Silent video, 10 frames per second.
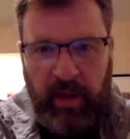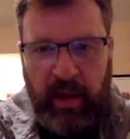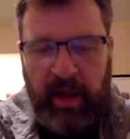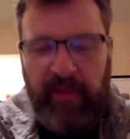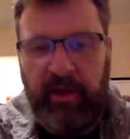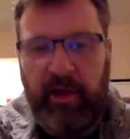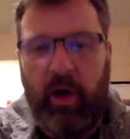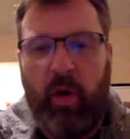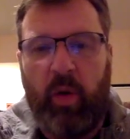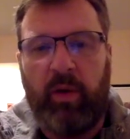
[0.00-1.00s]
And the
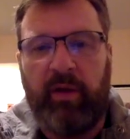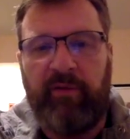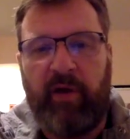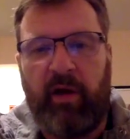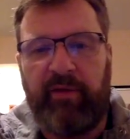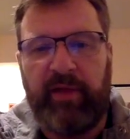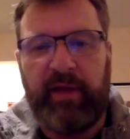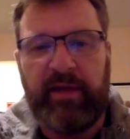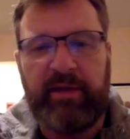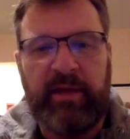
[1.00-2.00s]
goal of all of
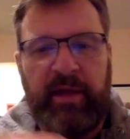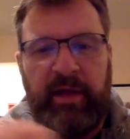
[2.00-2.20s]
this